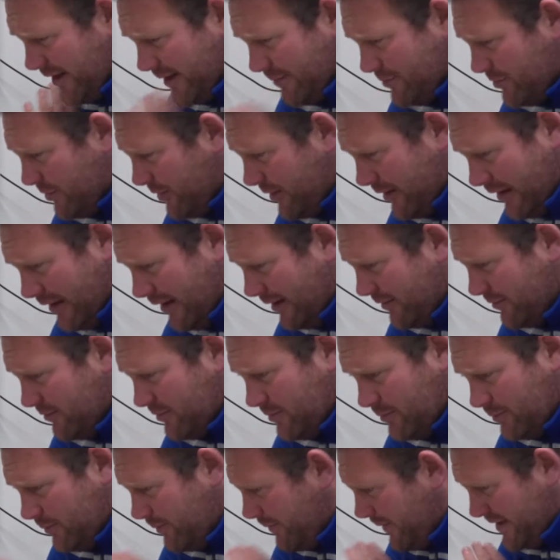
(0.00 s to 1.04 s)
I absolutely
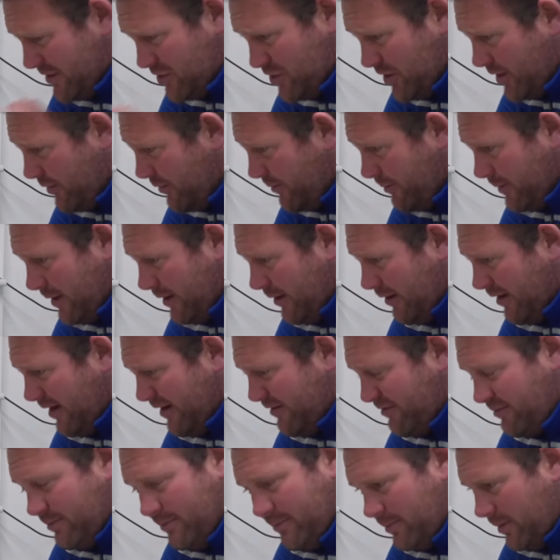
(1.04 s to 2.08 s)
loved, best year of my
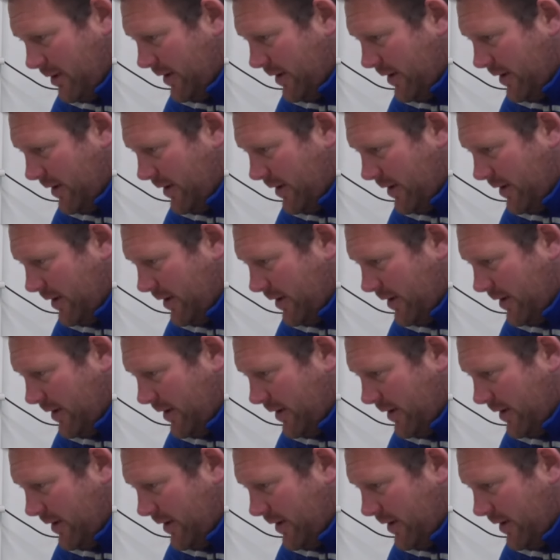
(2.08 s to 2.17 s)
life